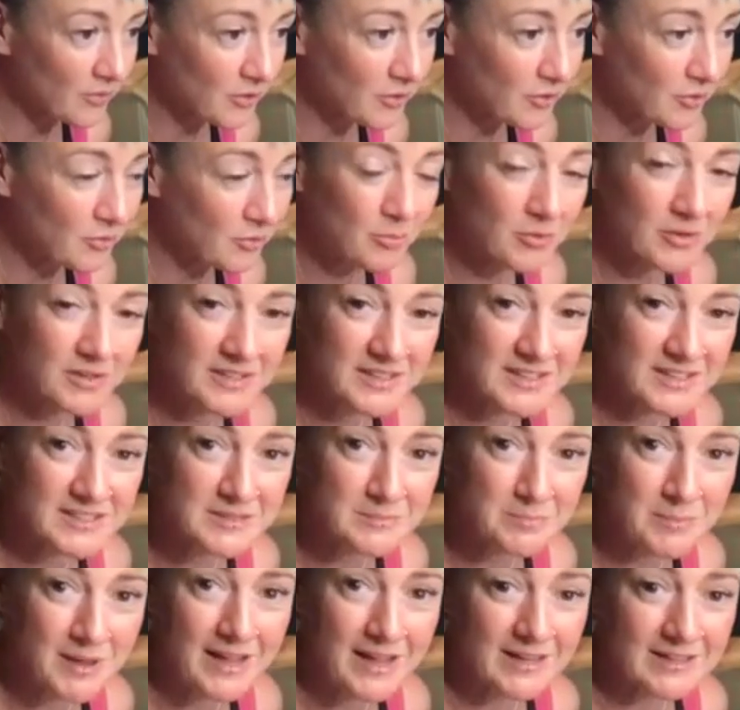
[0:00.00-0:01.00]
you would
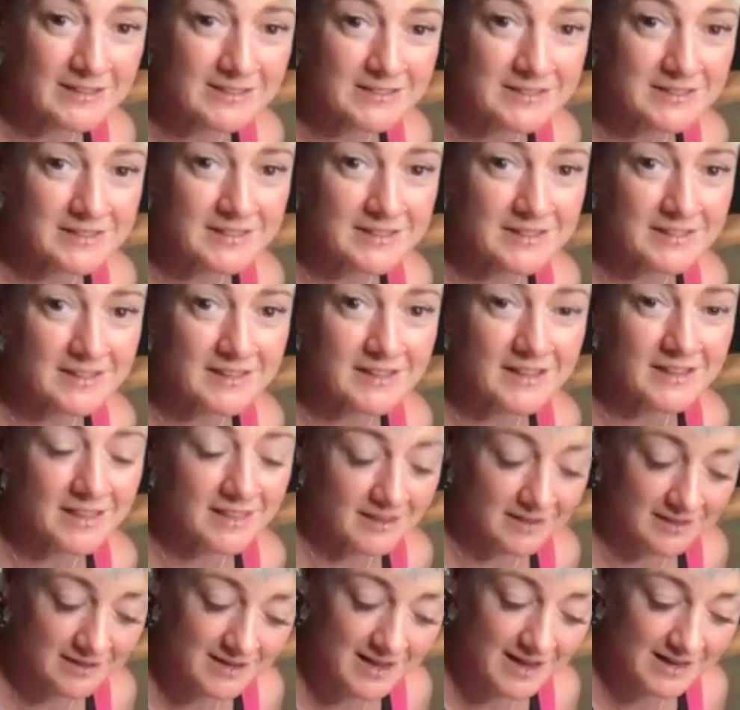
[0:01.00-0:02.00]
expect
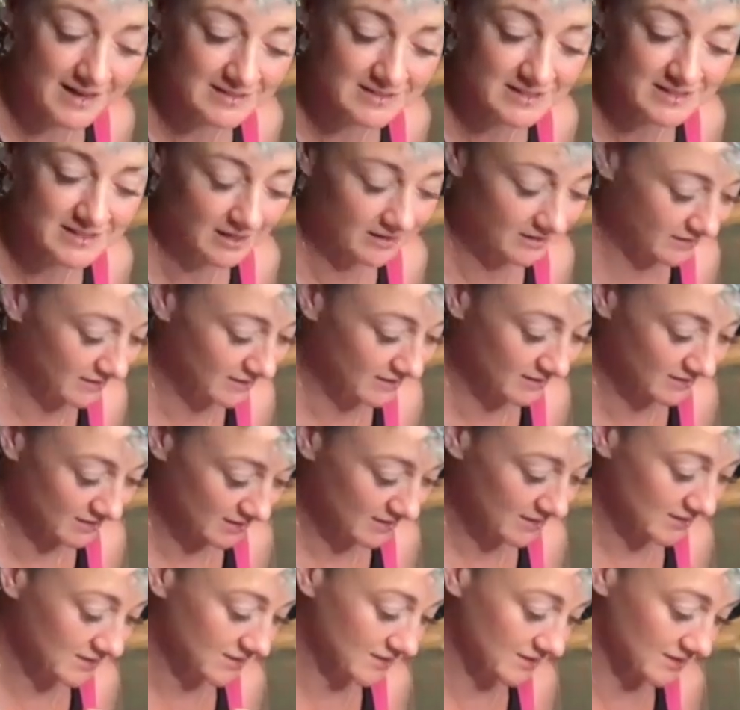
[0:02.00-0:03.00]
the next
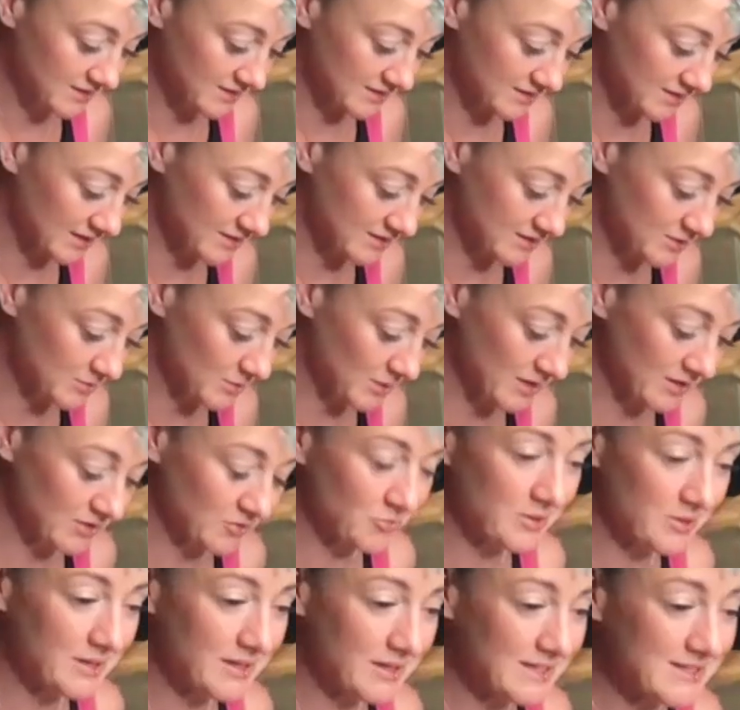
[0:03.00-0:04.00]
color to stick to where the
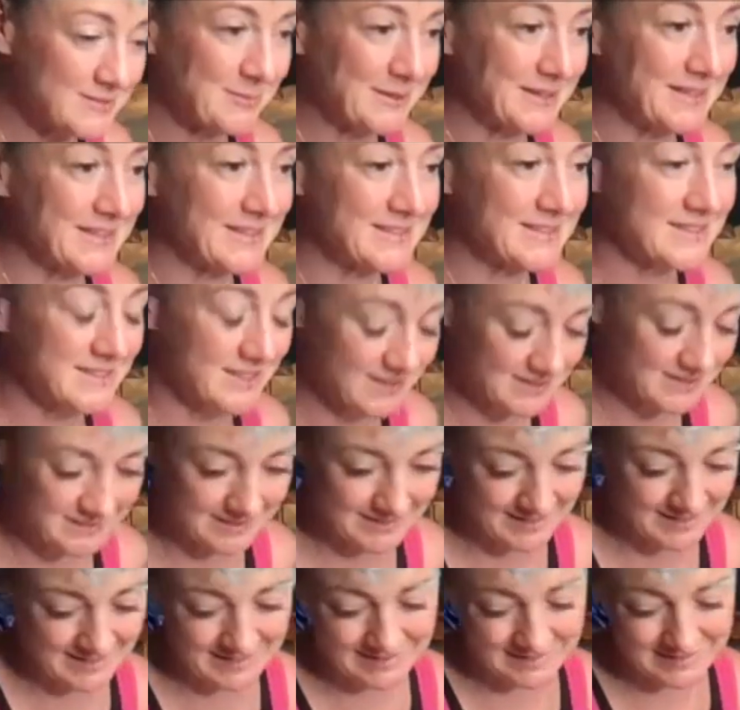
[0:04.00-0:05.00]
green is, but it
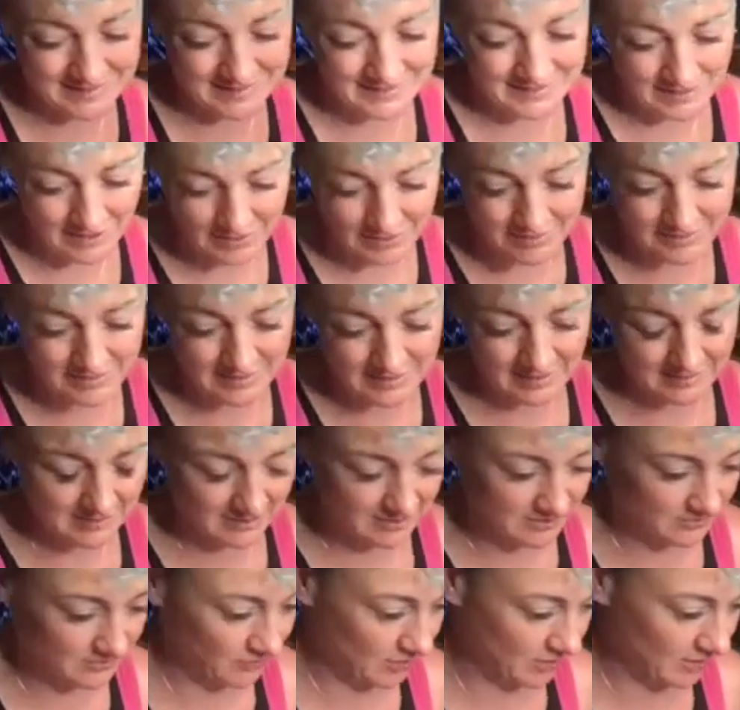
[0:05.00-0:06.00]
doesn't. It's so
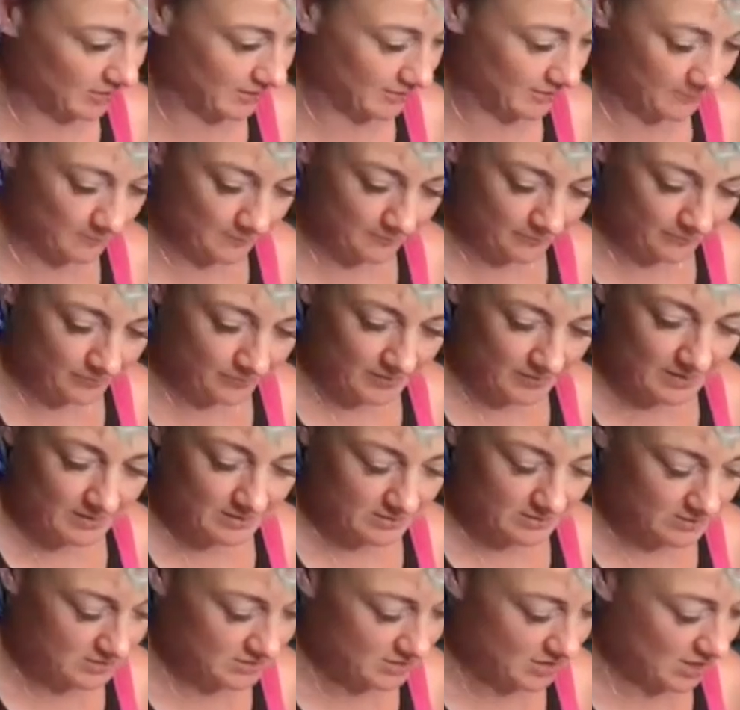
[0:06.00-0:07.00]
satisfying.
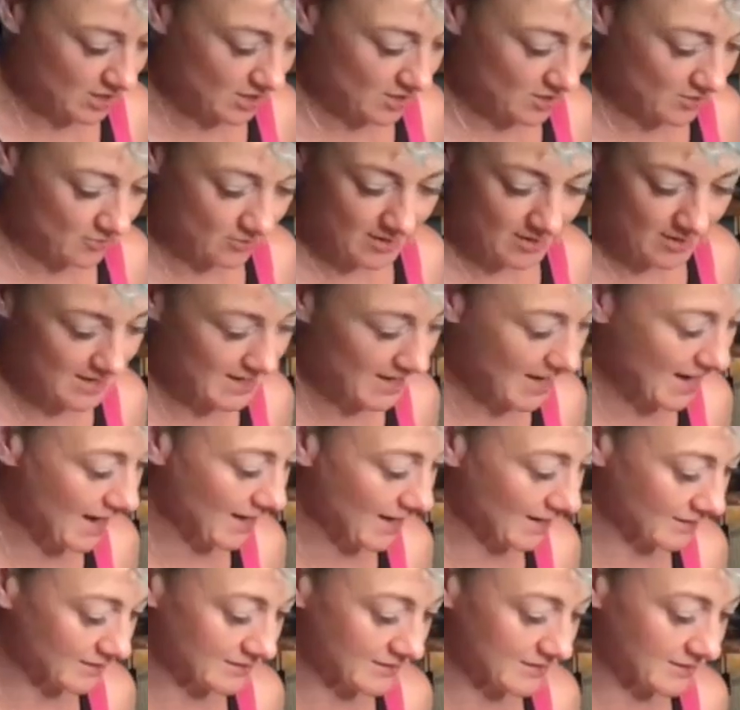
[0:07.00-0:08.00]
So
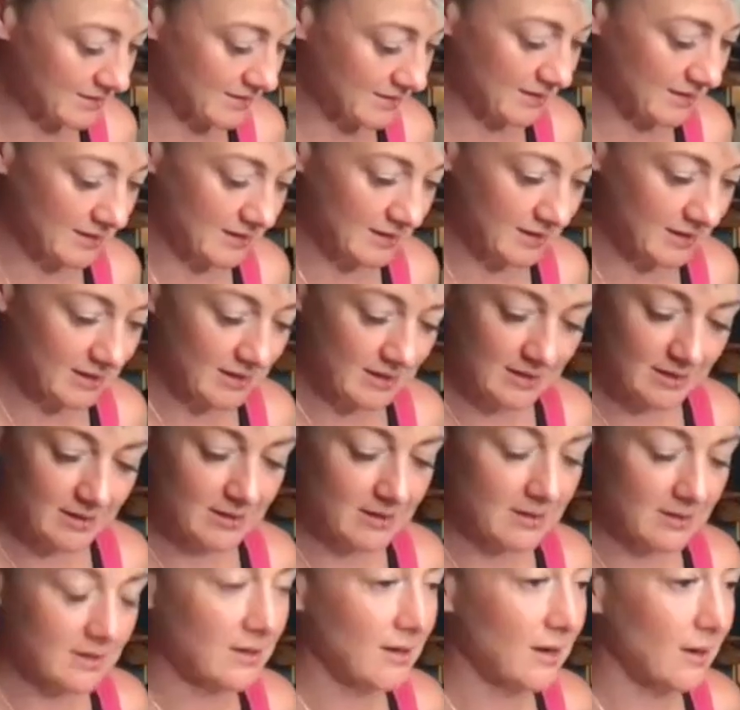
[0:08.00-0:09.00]
next,
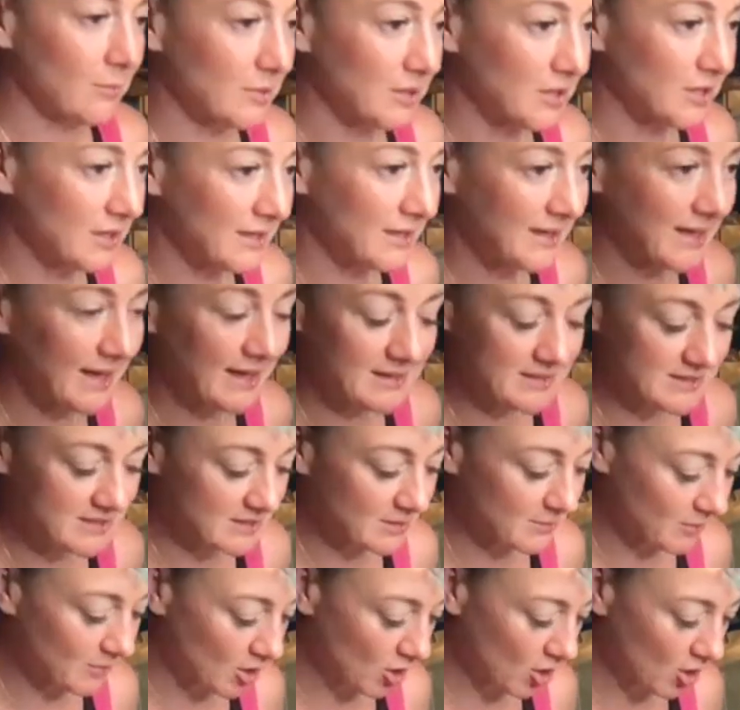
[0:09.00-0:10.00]
I'm going to get
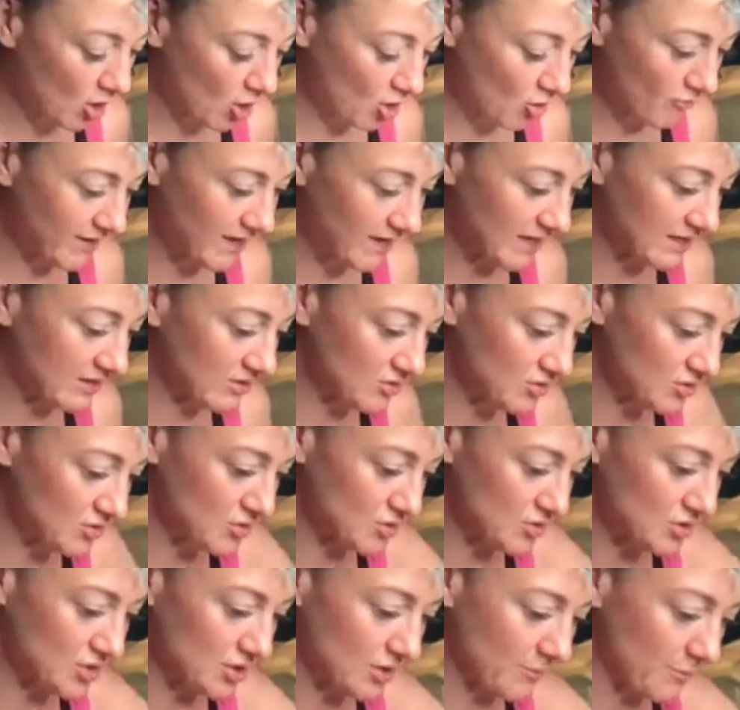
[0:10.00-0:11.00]
some
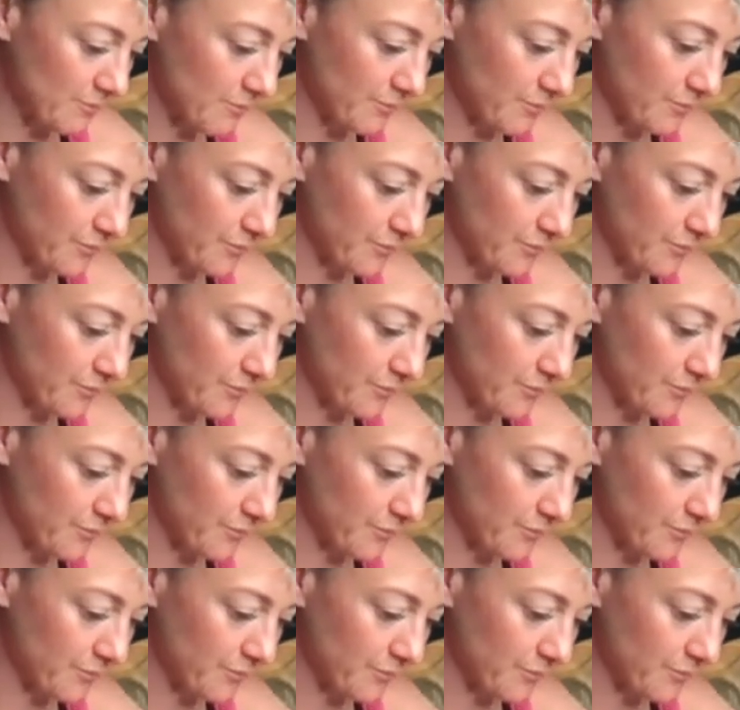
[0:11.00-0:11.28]
orange.